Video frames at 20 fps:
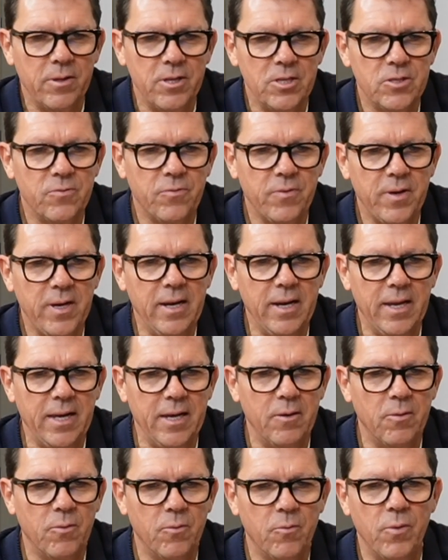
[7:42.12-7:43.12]
with this
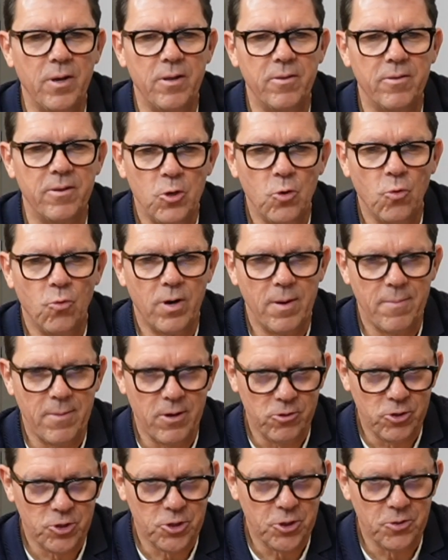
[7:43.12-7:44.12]
feeling with your
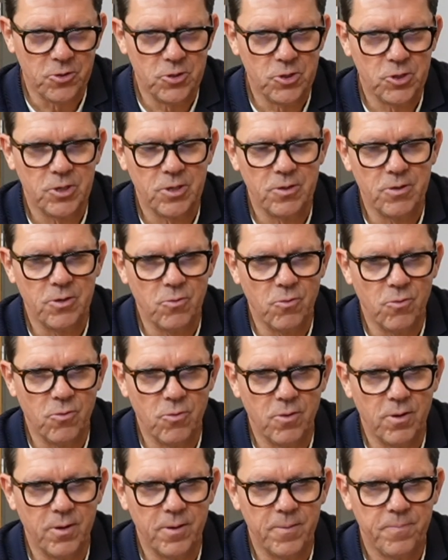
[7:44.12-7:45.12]
emotions, and
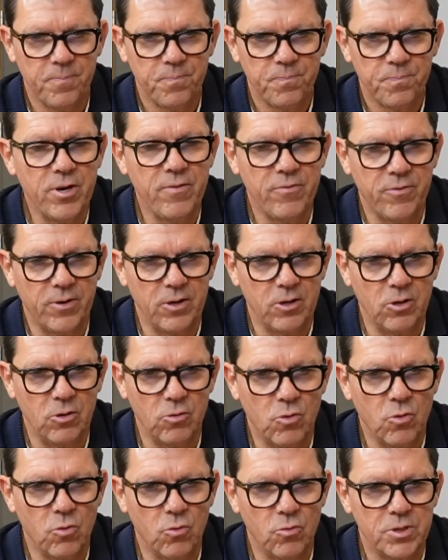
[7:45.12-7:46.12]
your
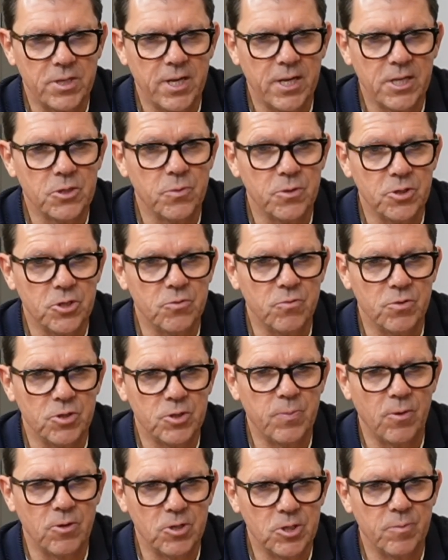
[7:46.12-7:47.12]
prefrontal cortex, which is
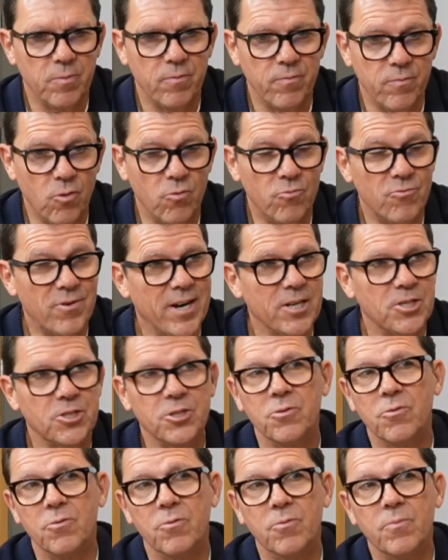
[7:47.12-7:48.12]
responsible for more
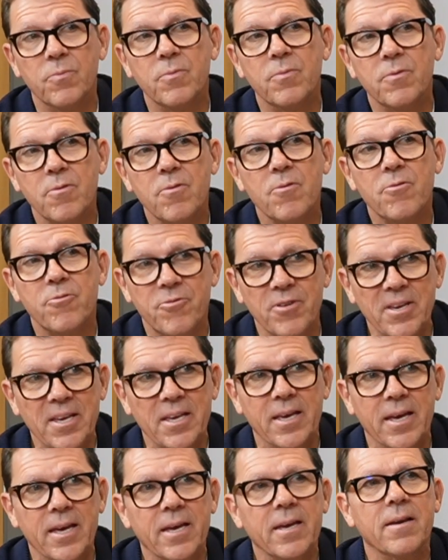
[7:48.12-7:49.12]
rational
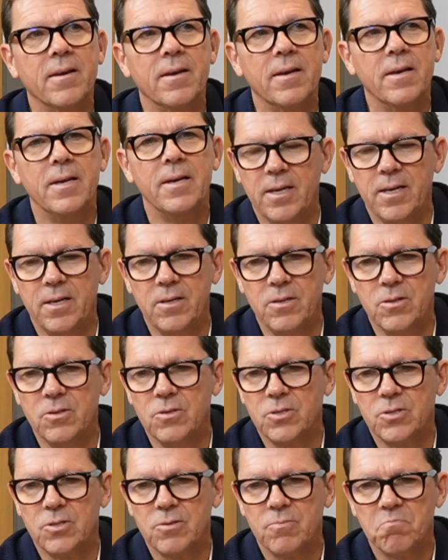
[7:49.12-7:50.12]
thinking,
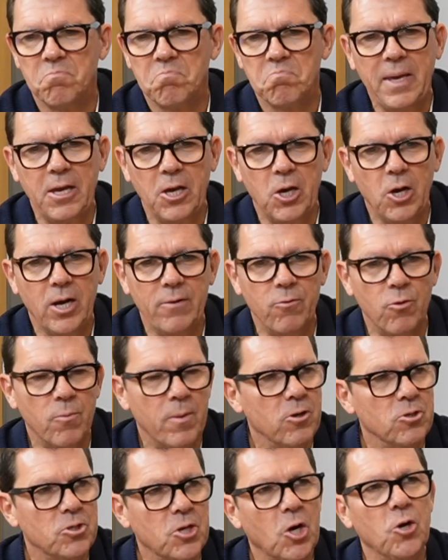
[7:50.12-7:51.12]
is being kind of
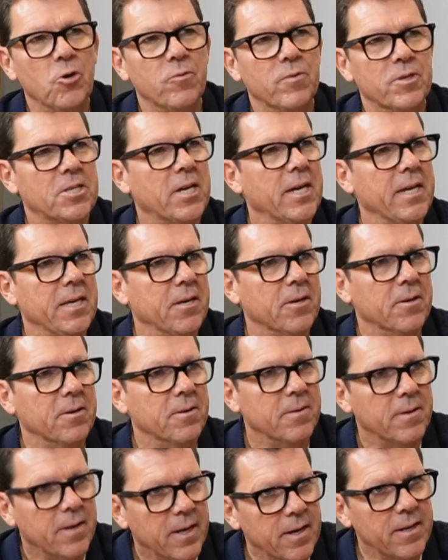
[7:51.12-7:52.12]
almost
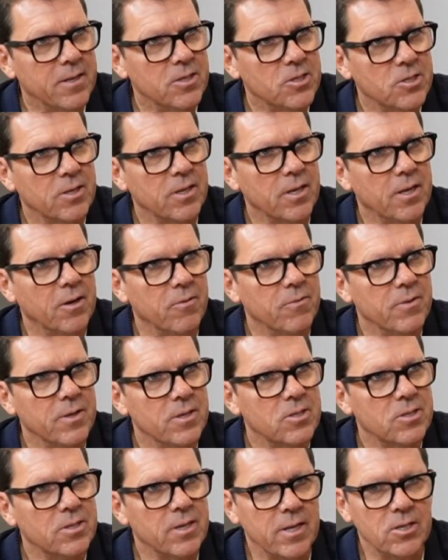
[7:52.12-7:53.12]
overtaken. And it's, you know,
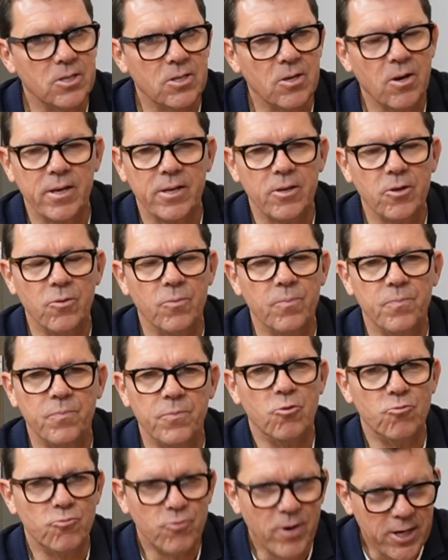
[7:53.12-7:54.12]
it's like your
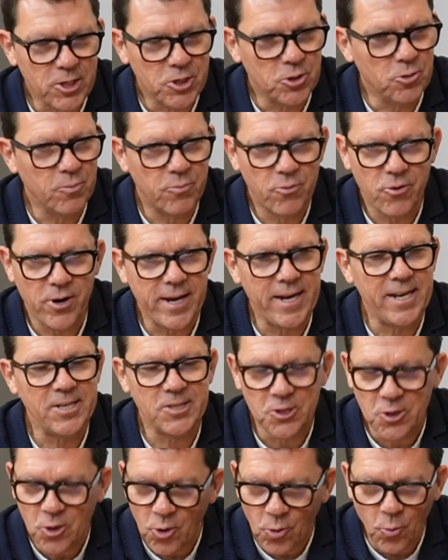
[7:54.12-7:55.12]
rational brain
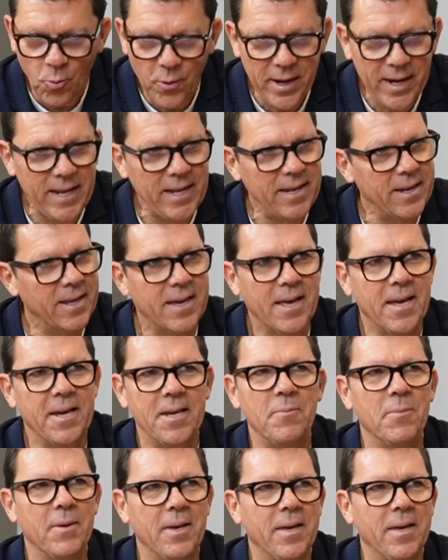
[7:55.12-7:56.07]
is not winning the game